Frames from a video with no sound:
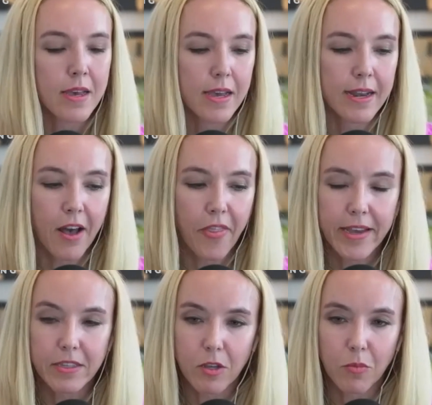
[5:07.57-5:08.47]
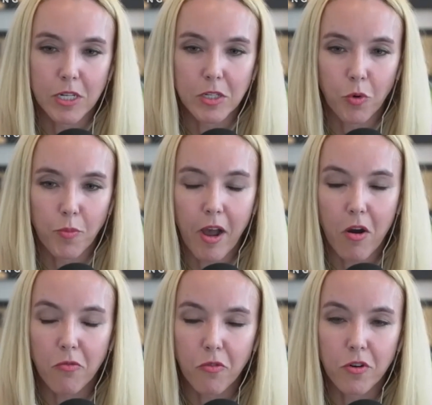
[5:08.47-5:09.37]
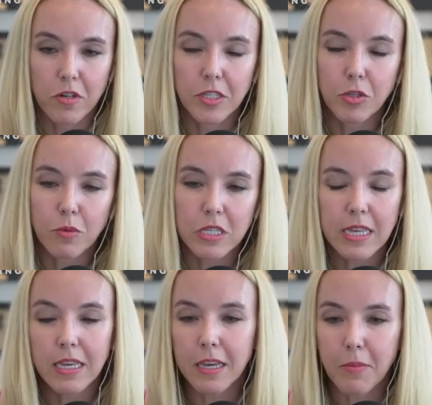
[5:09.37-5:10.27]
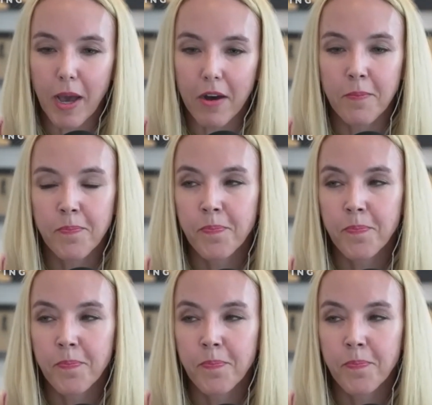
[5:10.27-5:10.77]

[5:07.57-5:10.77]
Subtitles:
and how that's so much more powerful. And so I was thinking about,